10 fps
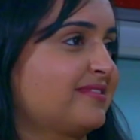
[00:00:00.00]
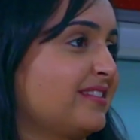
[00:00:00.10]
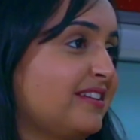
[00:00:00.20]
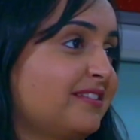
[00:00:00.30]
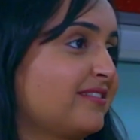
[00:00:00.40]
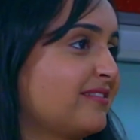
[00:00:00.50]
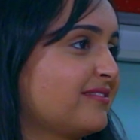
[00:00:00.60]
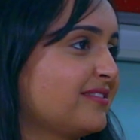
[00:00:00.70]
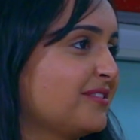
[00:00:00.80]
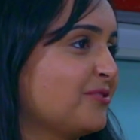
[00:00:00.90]
at all
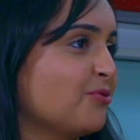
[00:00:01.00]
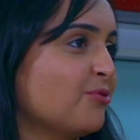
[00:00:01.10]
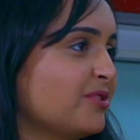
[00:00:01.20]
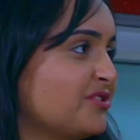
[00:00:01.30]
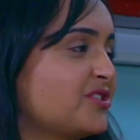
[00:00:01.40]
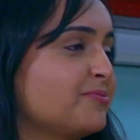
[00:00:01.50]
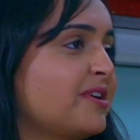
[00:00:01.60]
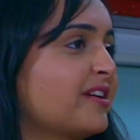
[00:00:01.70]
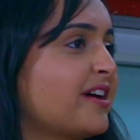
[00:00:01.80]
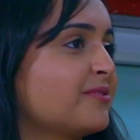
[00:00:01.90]
levels helps
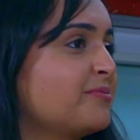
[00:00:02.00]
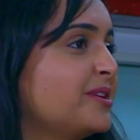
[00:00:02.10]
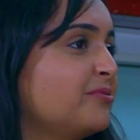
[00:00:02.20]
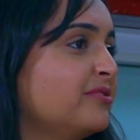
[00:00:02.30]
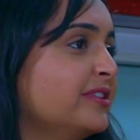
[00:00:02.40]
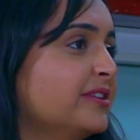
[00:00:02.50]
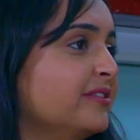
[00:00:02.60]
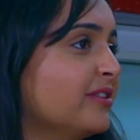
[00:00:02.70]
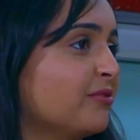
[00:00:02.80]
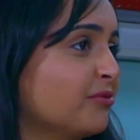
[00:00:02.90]
to connect our
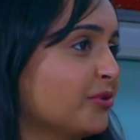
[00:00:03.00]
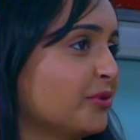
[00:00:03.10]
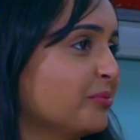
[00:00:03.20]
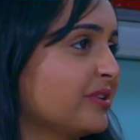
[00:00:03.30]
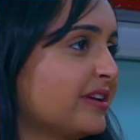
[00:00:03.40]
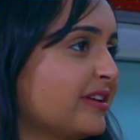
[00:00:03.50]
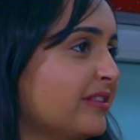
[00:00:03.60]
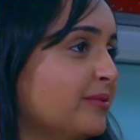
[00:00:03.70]
employees to the business,